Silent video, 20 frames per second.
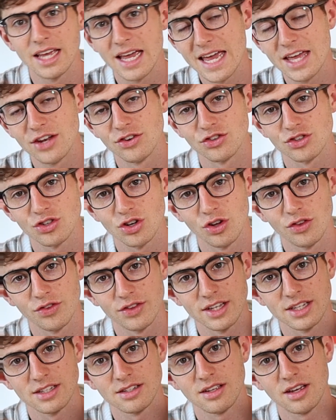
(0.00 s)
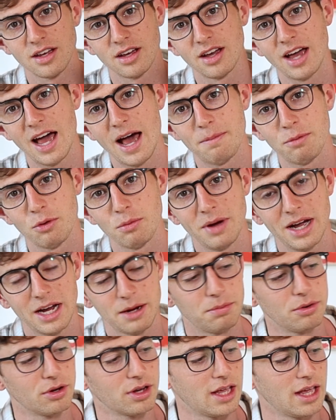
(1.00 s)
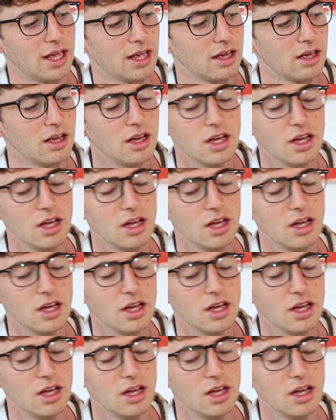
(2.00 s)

hinge on this Apple MacBook here.